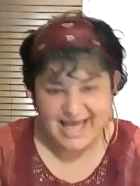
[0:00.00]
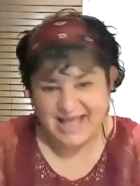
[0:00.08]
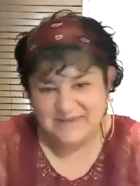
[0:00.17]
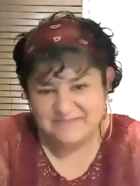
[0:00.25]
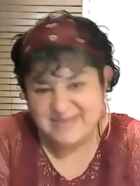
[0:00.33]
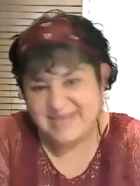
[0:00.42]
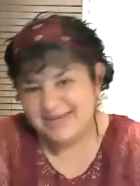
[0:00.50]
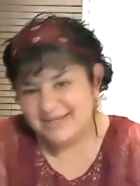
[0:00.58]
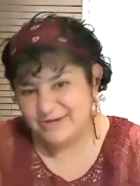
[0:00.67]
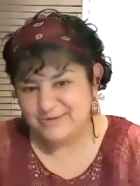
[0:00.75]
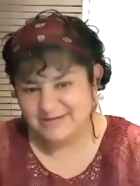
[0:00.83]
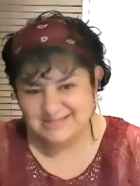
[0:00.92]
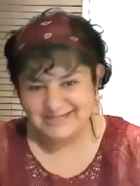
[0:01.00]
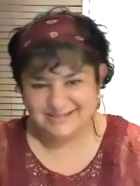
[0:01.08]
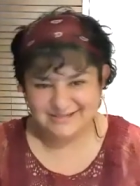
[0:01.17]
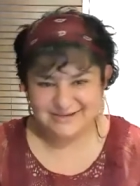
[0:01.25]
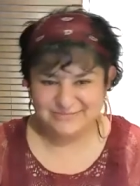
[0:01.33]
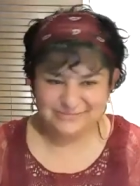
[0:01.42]
And me not want to
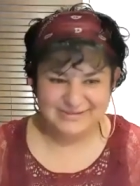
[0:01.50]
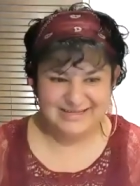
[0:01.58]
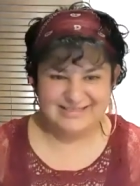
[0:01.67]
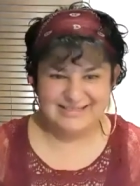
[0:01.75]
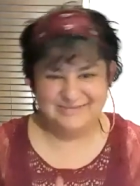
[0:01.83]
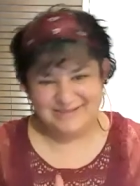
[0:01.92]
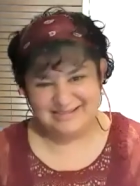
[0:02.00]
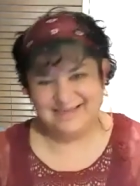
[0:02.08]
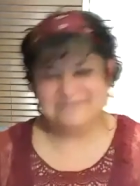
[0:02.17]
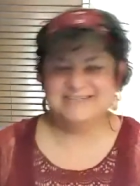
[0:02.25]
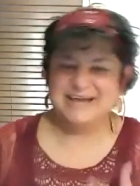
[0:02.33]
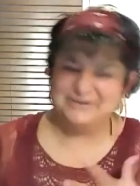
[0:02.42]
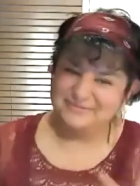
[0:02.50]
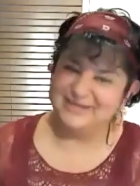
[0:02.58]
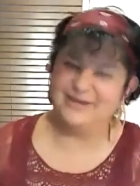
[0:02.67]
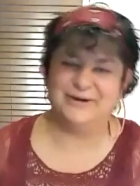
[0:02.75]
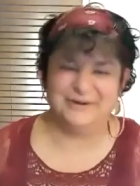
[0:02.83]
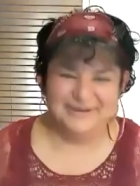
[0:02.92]
completely be left out of the
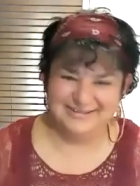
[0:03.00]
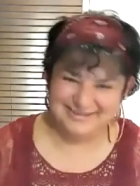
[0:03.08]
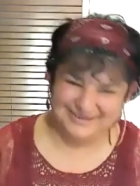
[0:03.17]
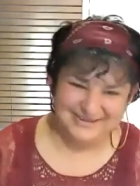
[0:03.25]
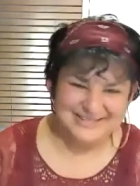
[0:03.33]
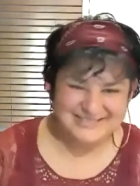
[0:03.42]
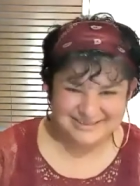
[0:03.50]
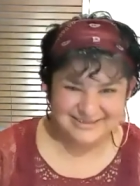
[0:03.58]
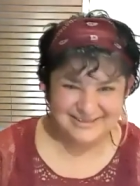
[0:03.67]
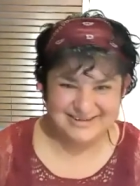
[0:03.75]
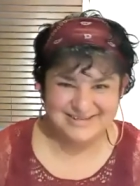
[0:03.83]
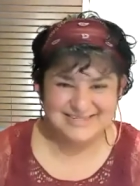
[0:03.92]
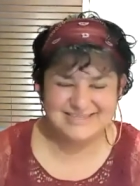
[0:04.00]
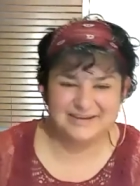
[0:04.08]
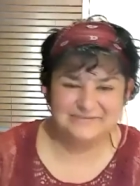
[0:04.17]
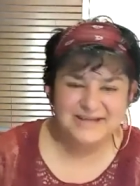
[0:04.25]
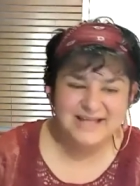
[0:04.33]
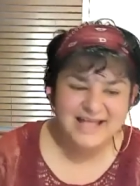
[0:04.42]
whole cold tolerance stuff,